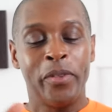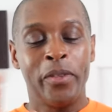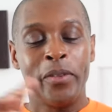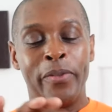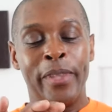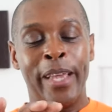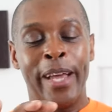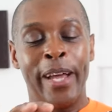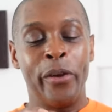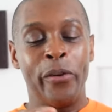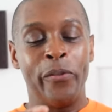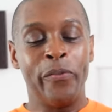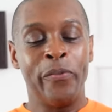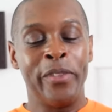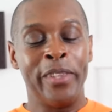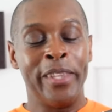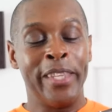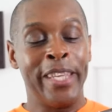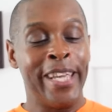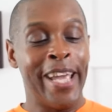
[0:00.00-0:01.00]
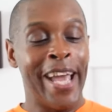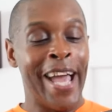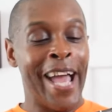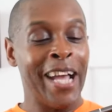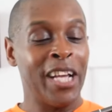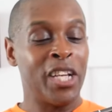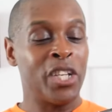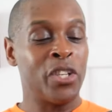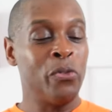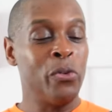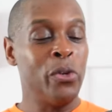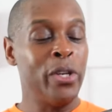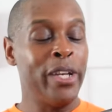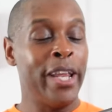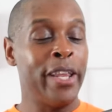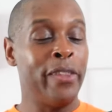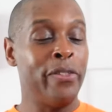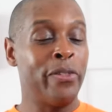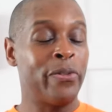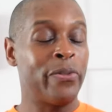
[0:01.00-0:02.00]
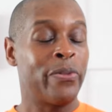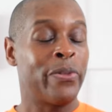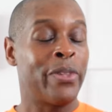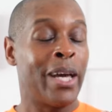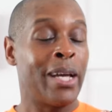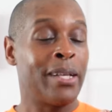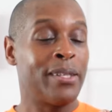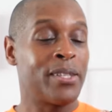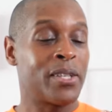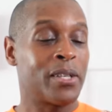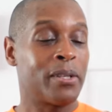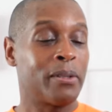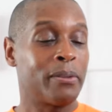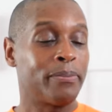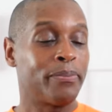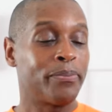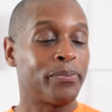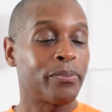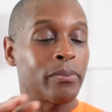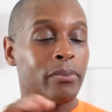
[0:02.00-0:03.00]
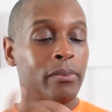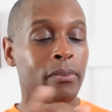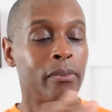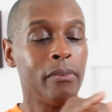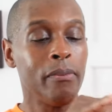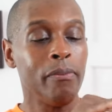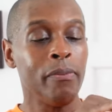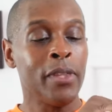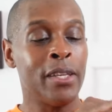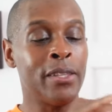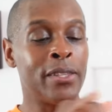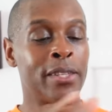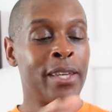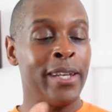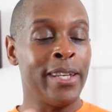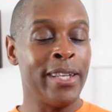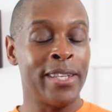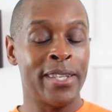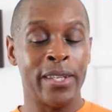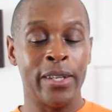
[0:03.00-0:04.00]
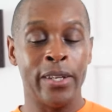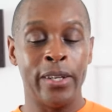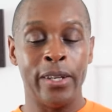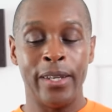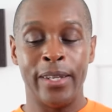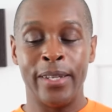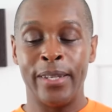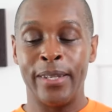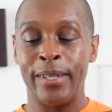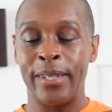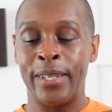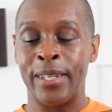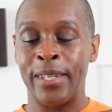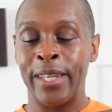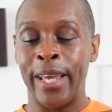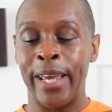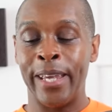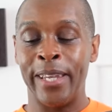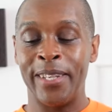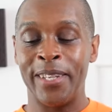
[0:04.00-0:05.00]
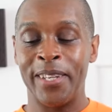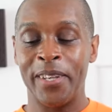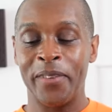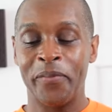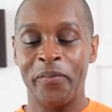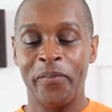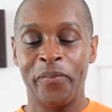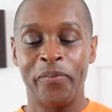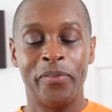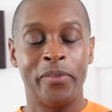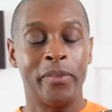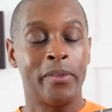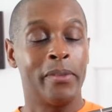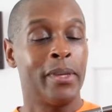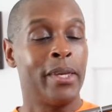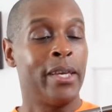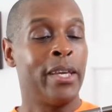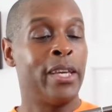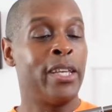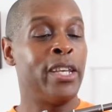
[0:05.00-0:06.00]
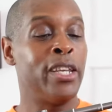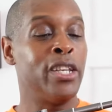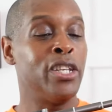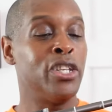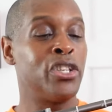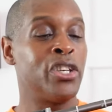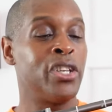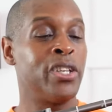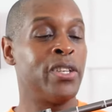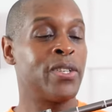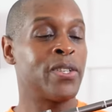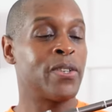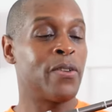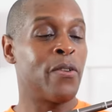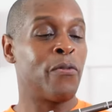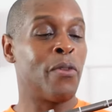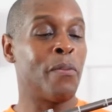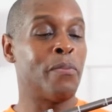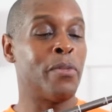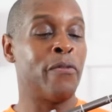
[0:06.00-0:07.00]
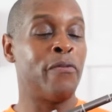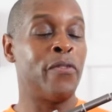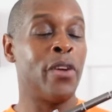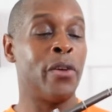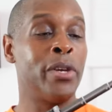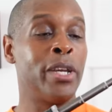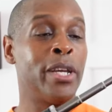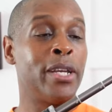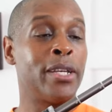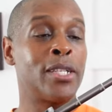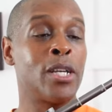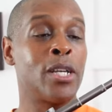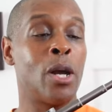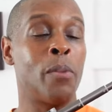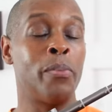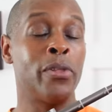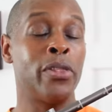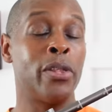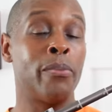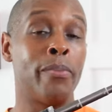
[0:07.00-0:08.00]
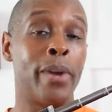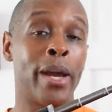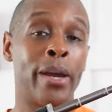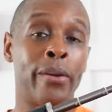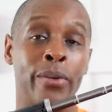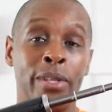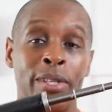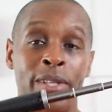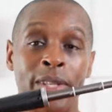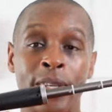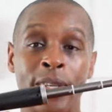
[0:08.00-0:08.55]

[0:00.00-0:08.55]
Now, the actual length that Telesin state in inches from the very top of the mount